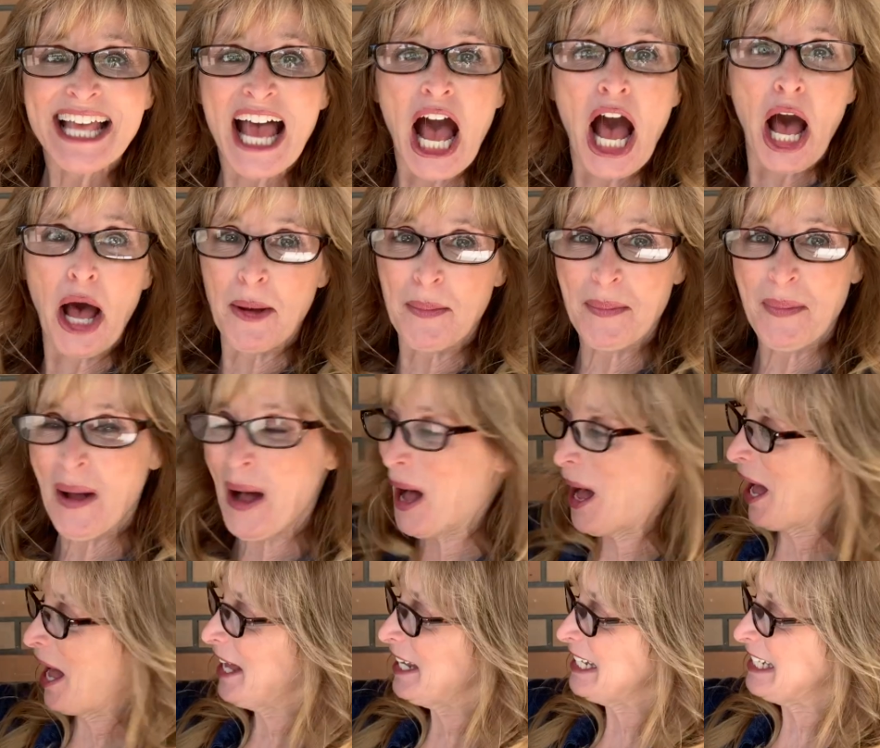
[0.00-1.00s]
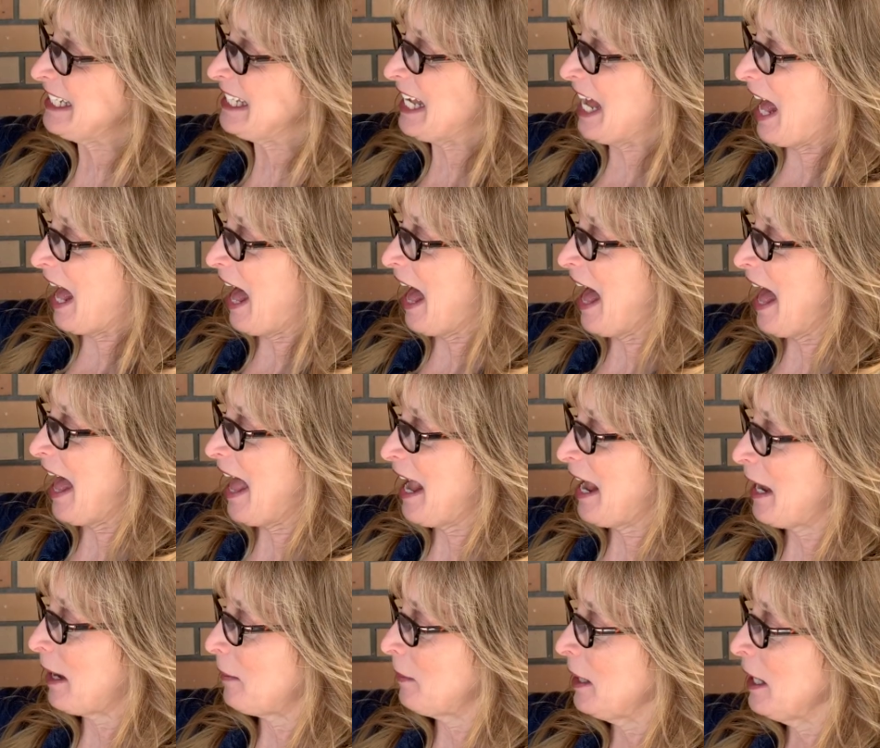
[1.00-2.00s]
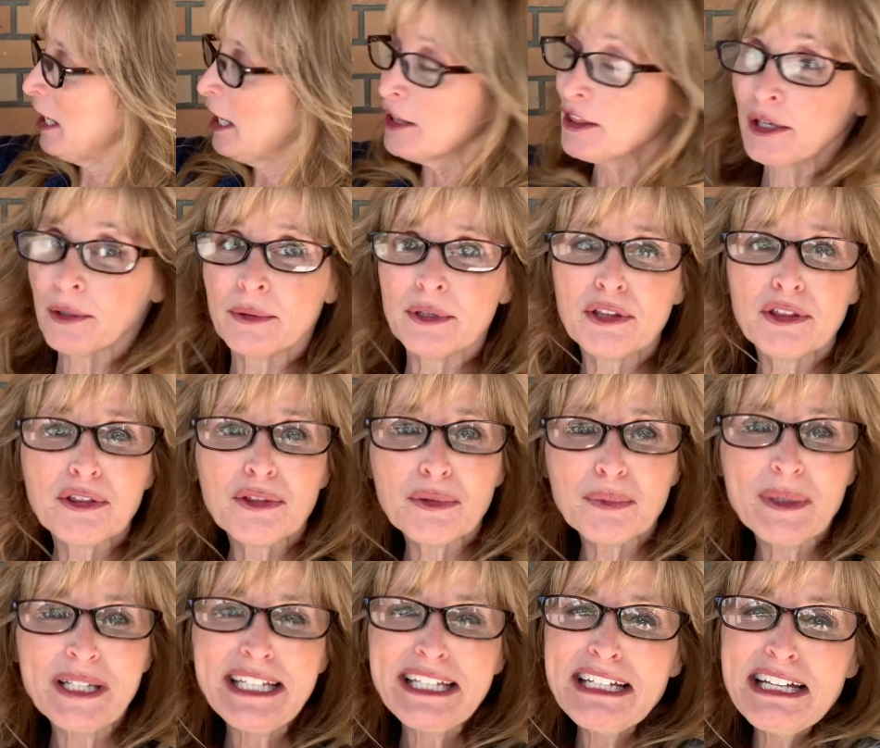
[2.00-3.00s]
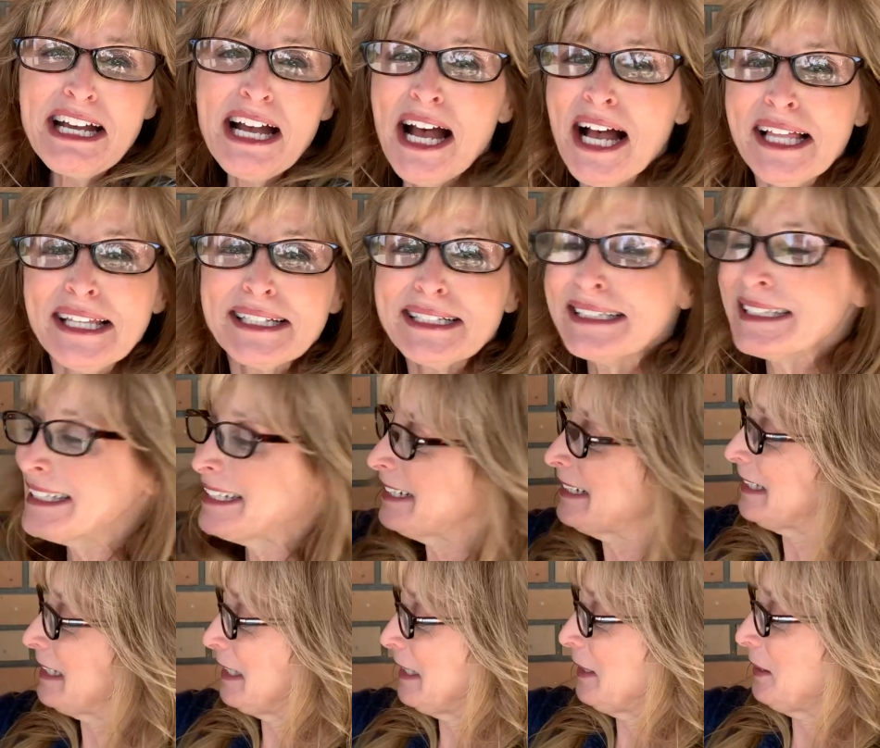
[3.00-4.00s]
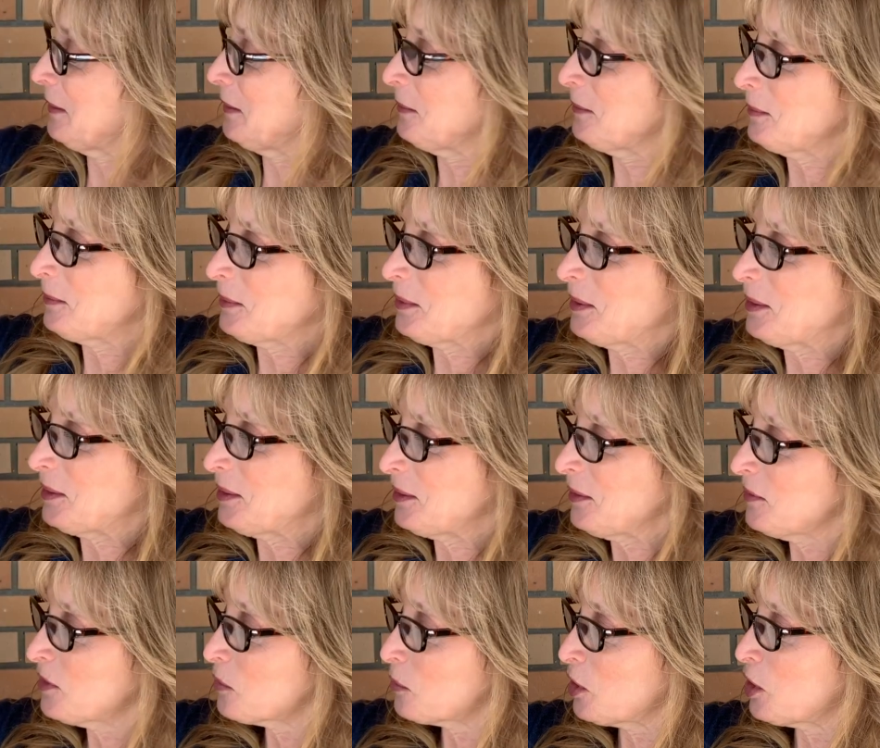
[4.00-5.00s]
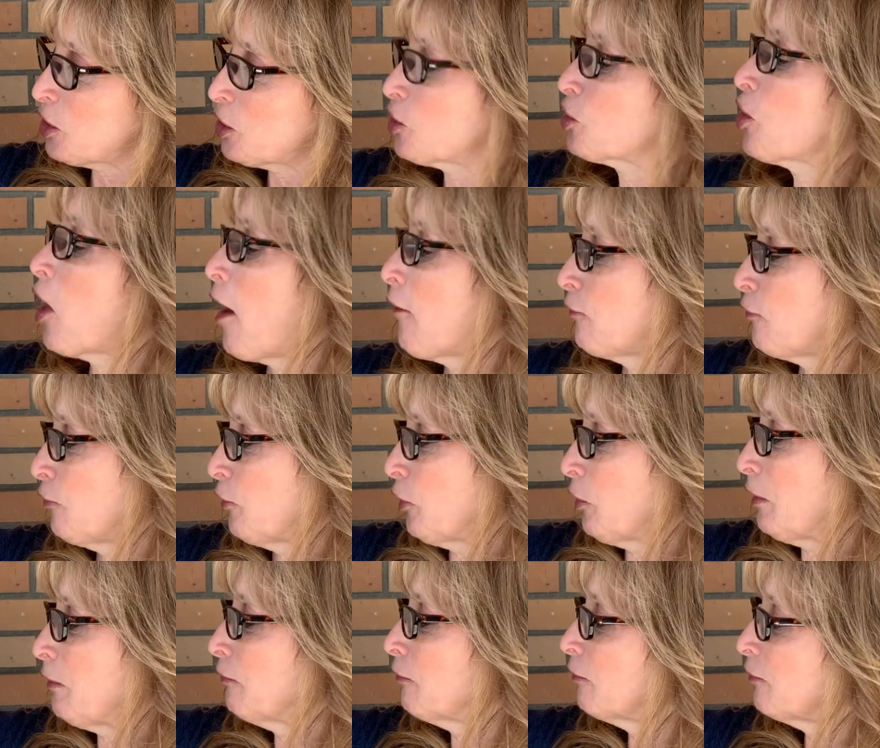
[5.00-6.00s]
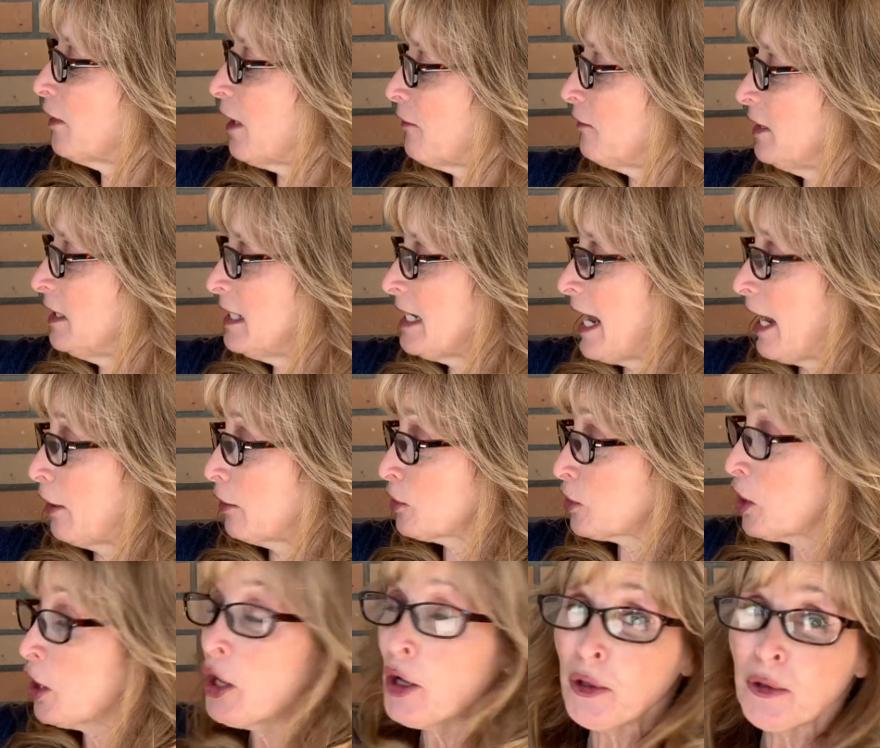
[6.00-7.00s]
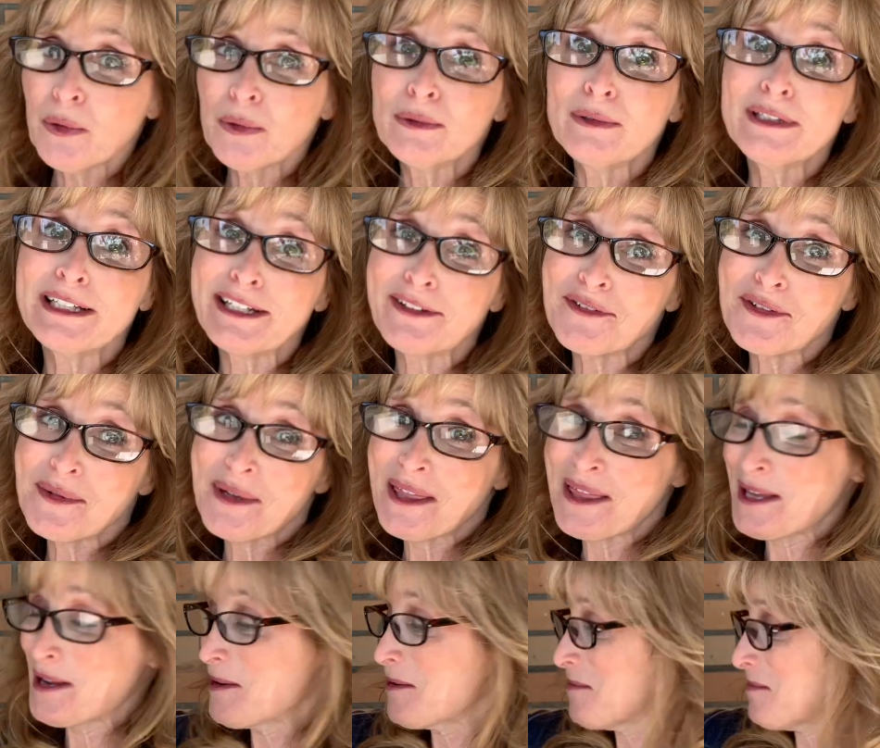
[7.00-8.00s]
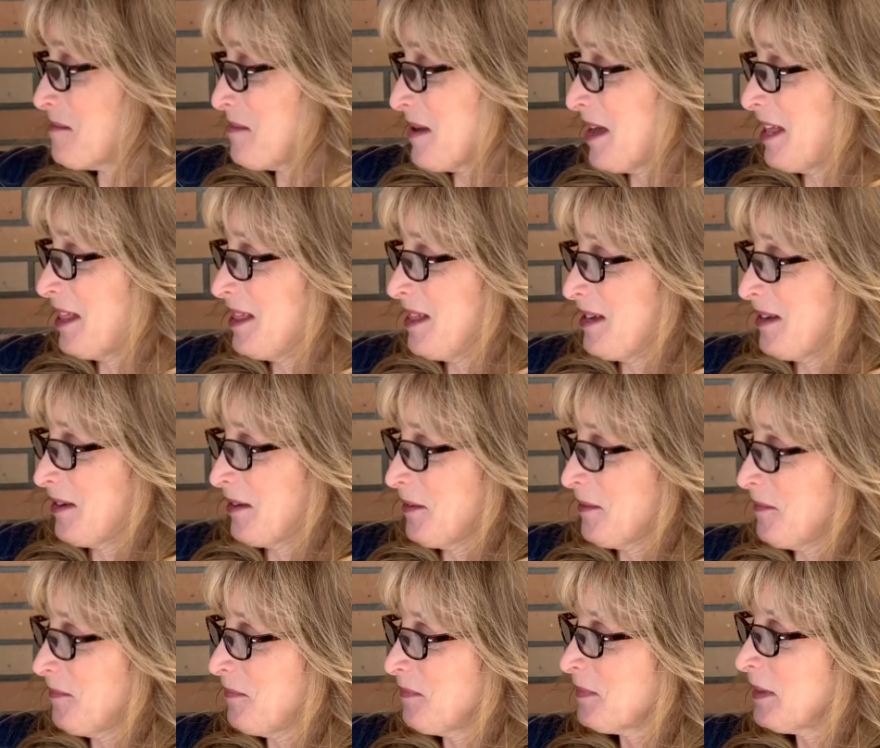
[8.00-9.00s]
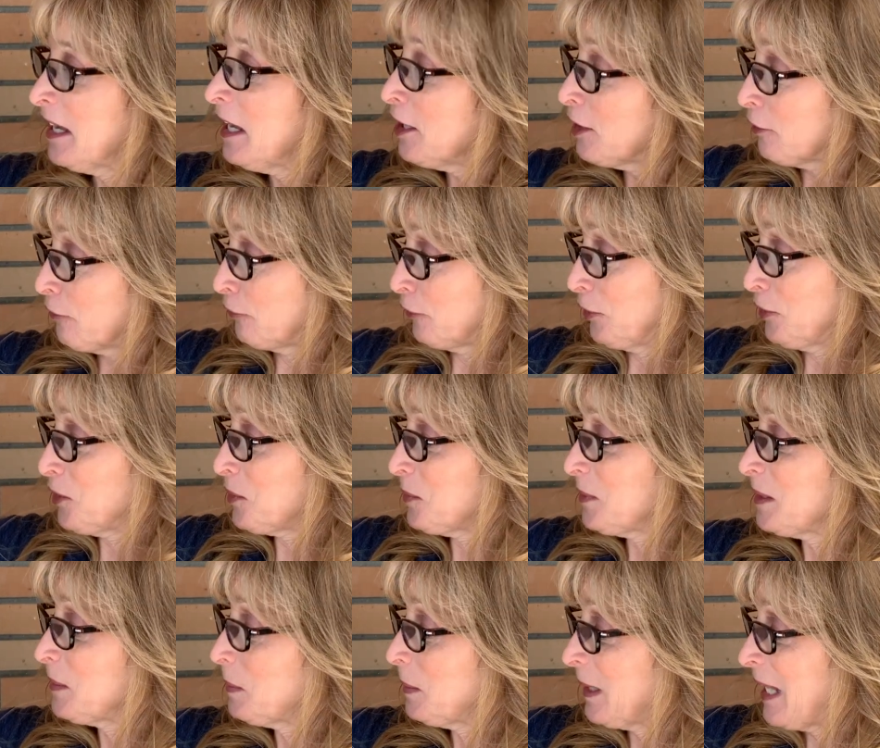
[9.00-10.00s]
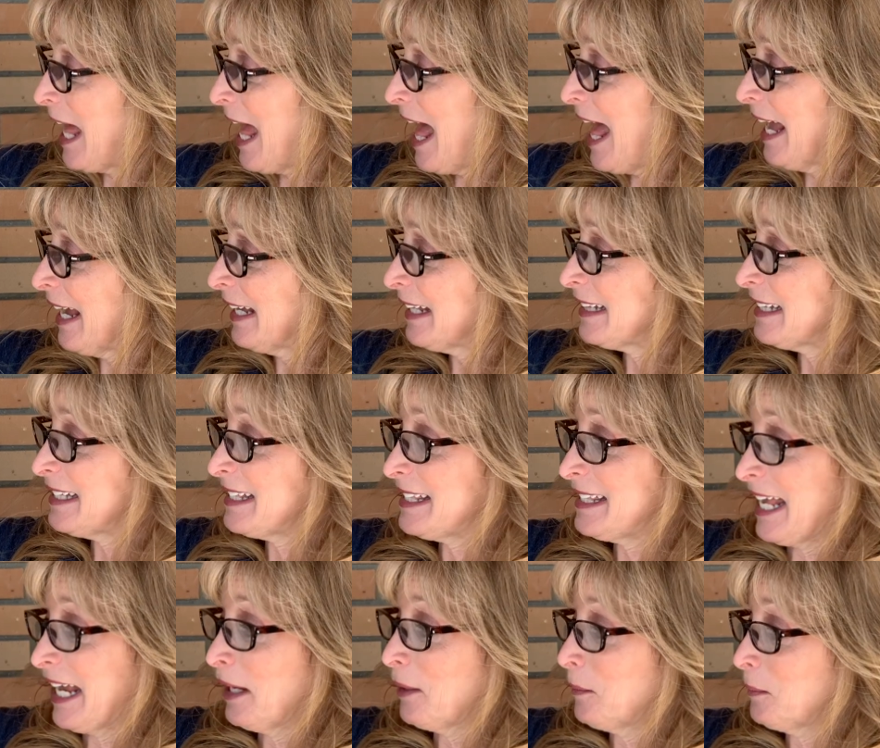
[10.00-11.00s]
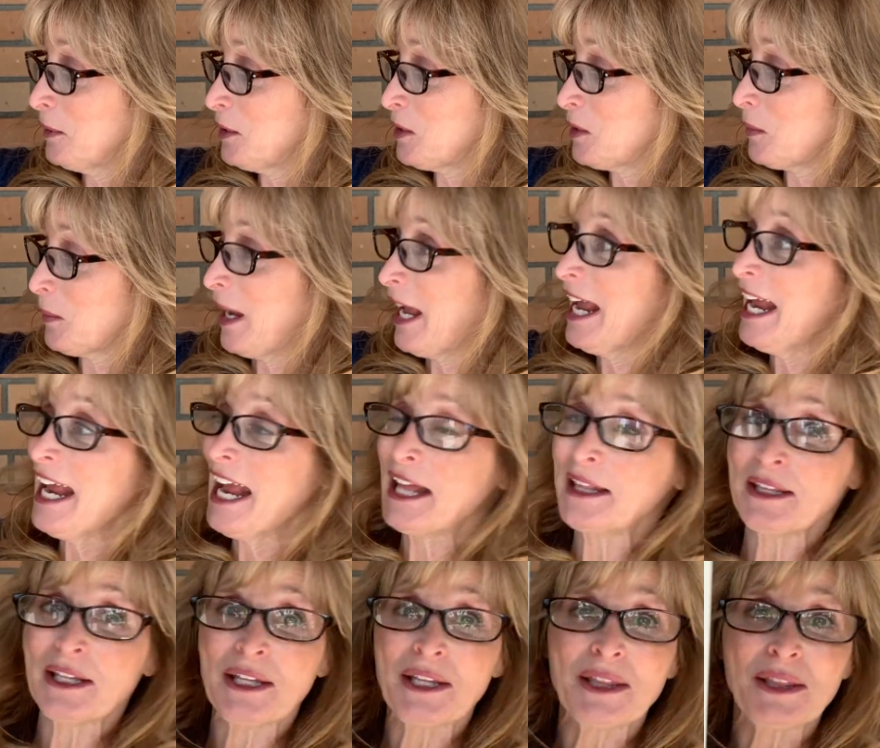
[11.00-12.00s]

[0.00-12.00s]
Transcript: upon a time, there were three cuddly little wolves with soft fur and fluffy tails who lived with their mother. The first was black, the second was gray, and the